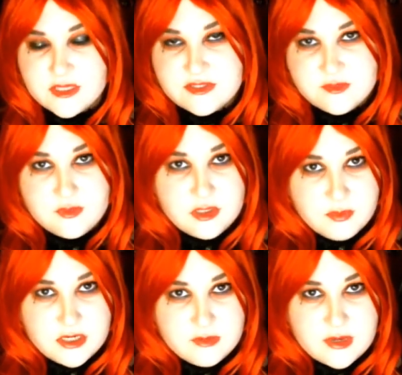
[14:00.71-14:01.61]
It's really
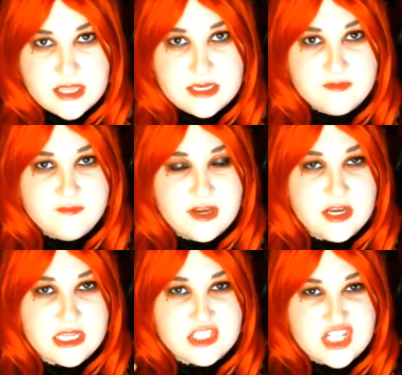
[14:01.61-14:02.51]
pretty red,
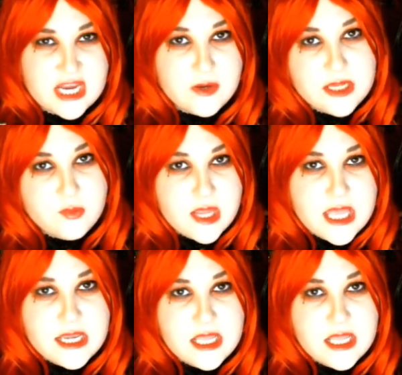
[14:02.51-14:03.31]
very cherry red.